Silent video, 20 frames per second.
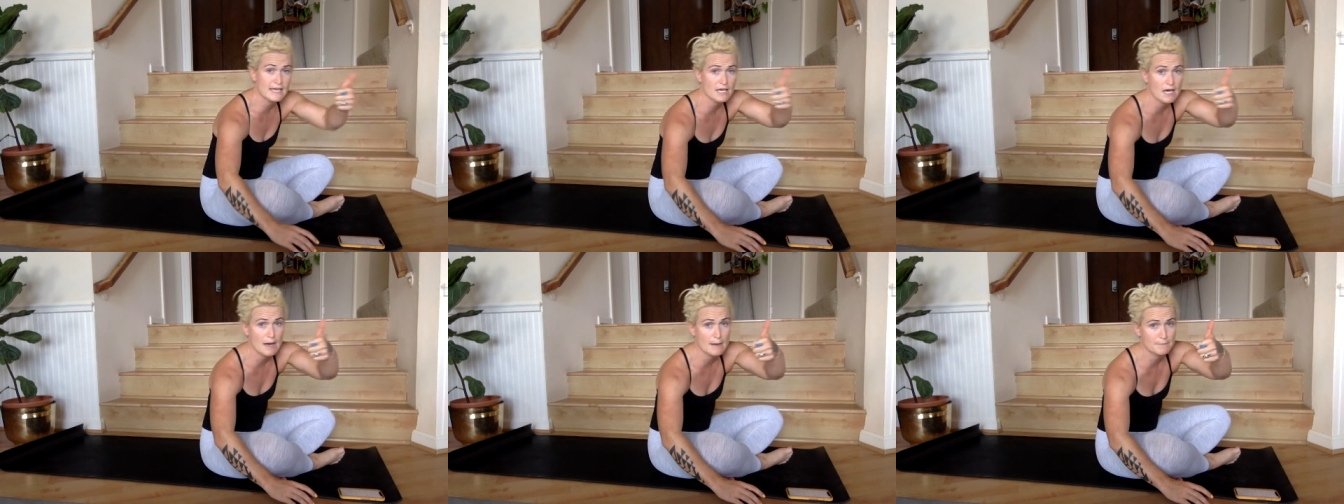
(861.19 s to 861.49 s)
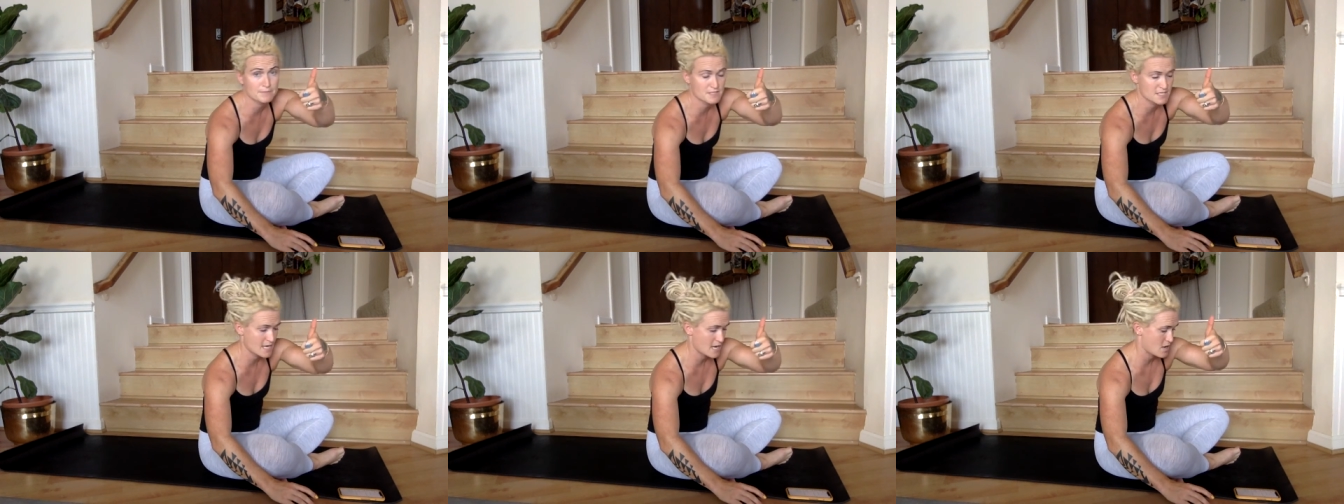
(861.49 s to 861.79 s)

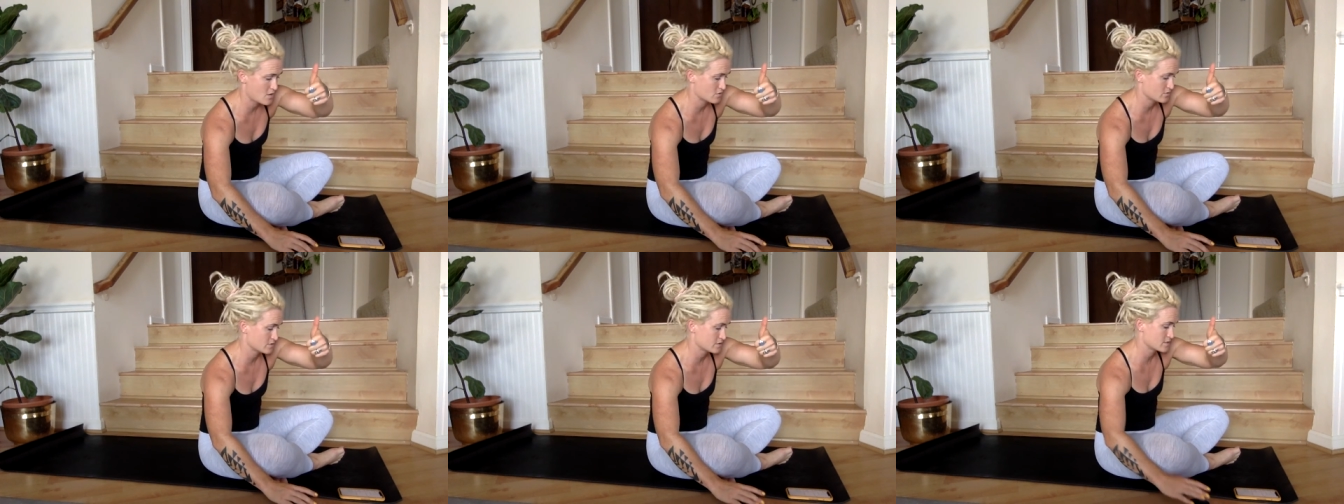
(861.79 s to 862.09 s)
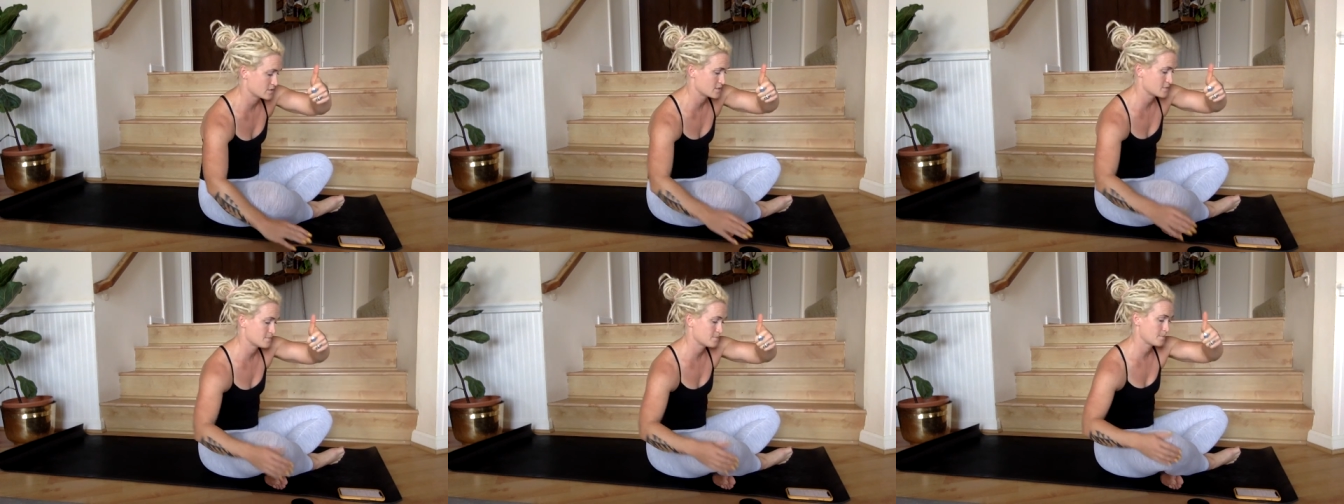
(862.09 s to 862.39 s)
Plank up
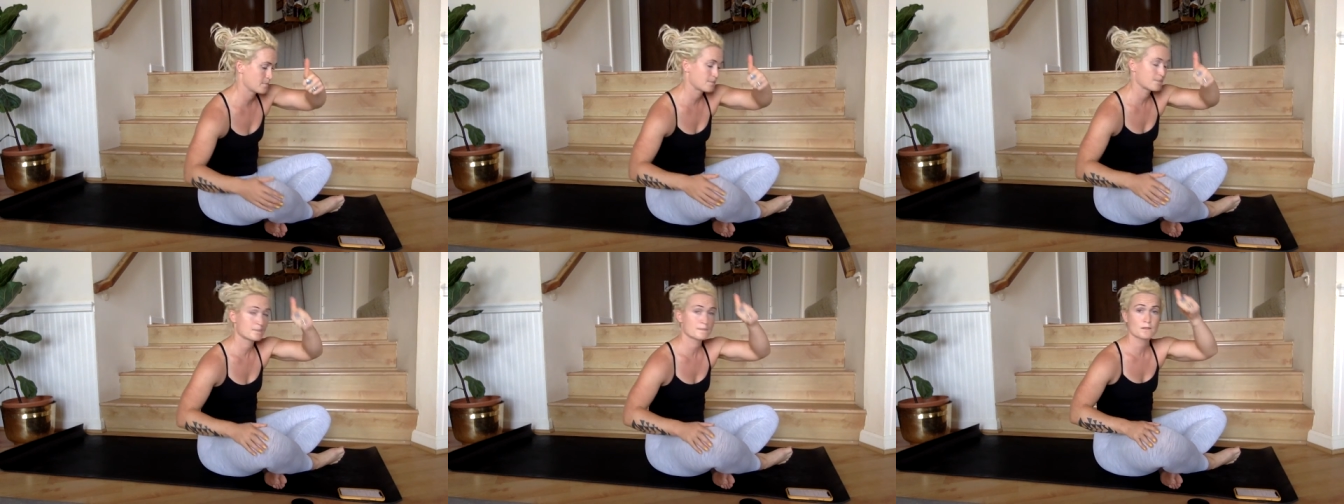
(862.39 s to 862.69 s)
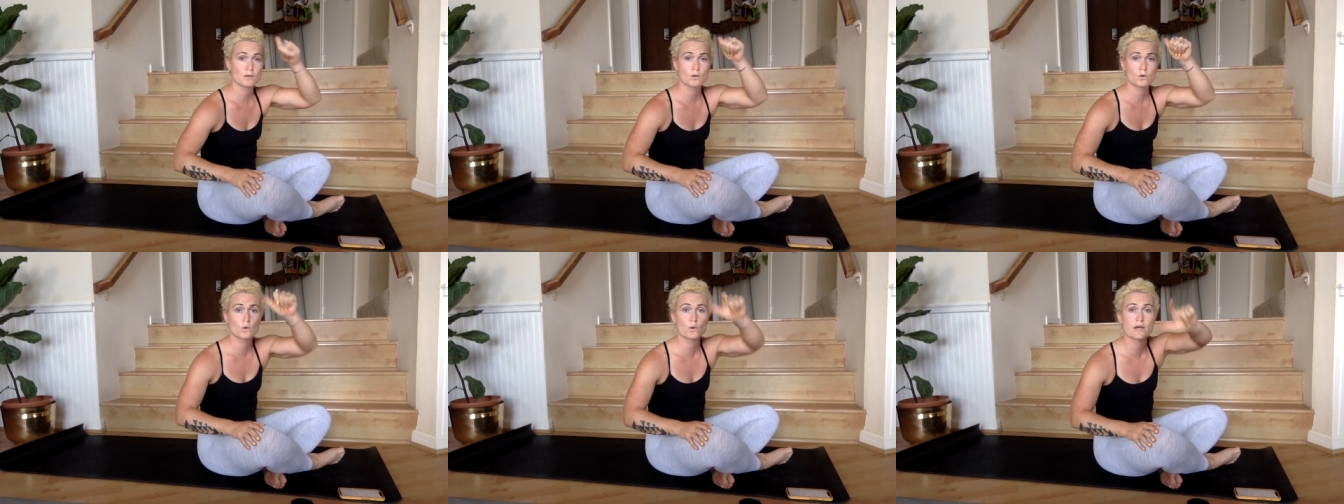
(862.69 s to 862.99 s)
downs,
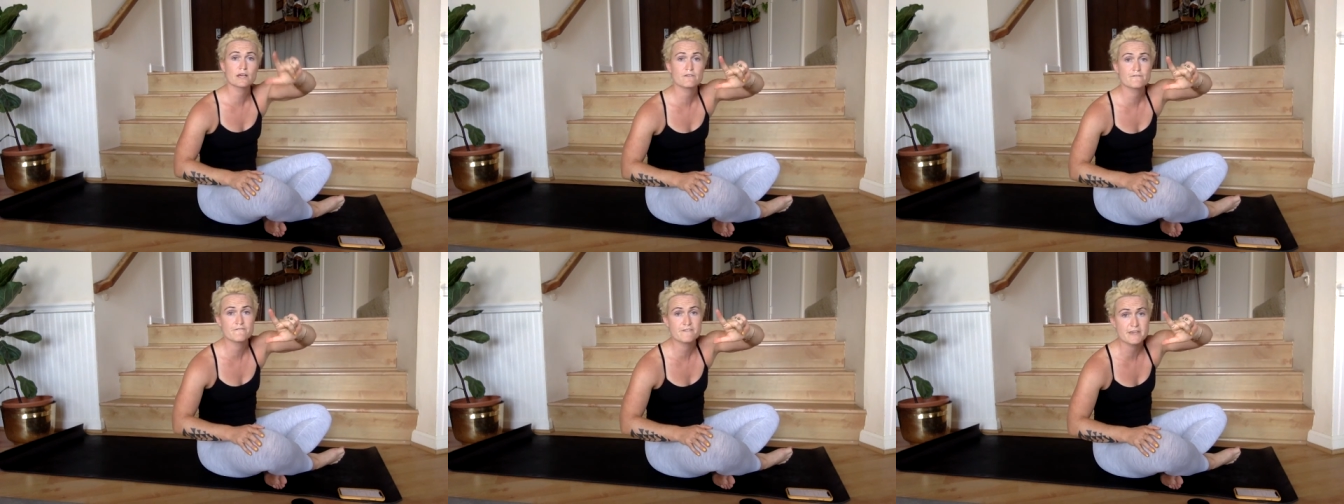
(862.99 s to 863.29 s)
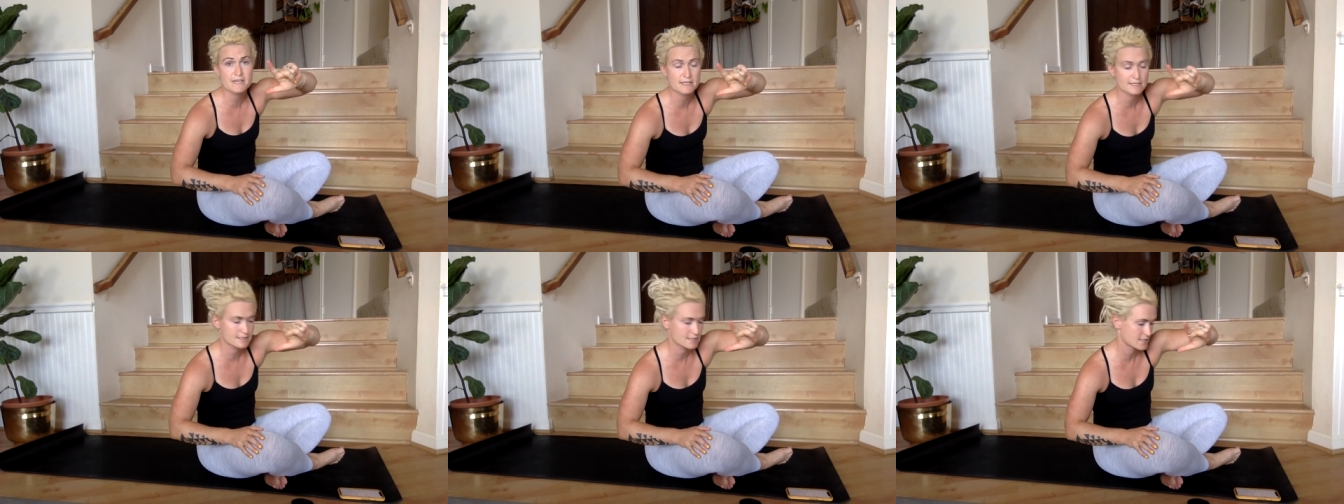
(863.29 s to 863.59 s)

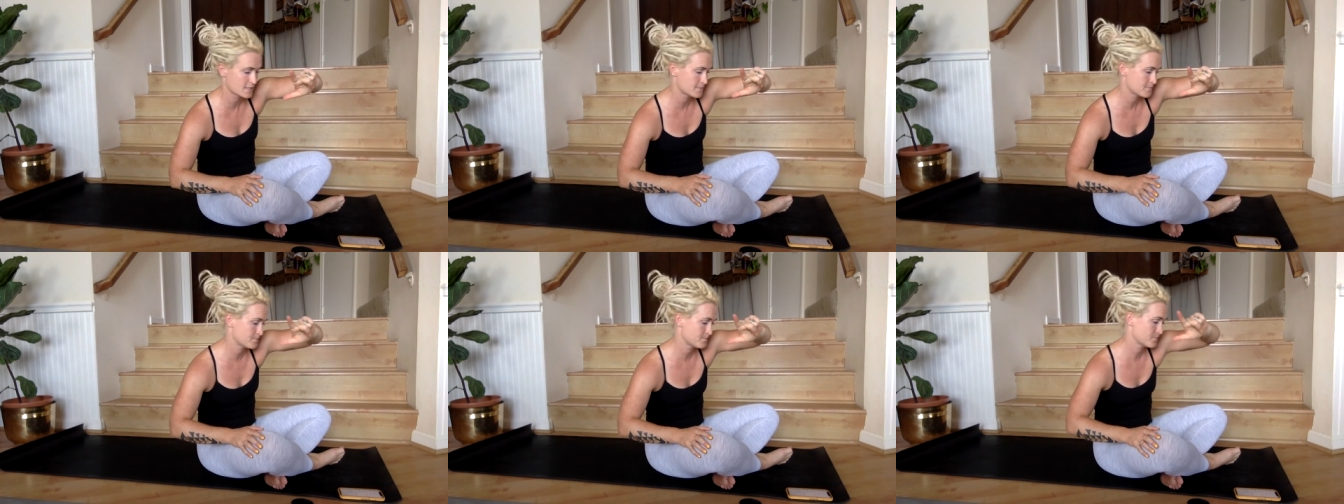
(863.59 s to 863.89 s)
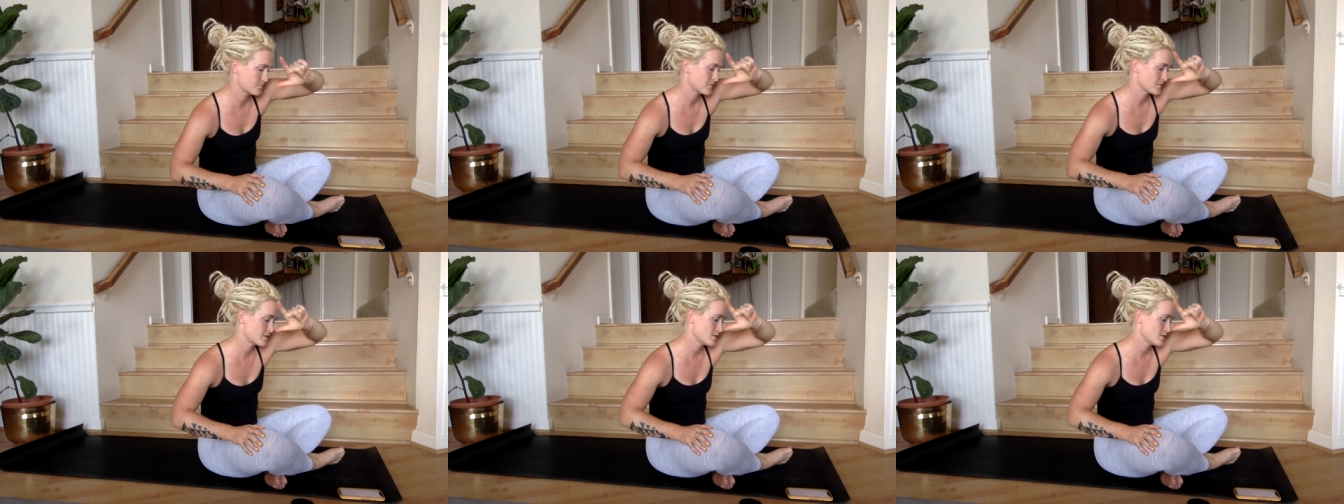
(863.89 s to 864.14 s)
quick feet,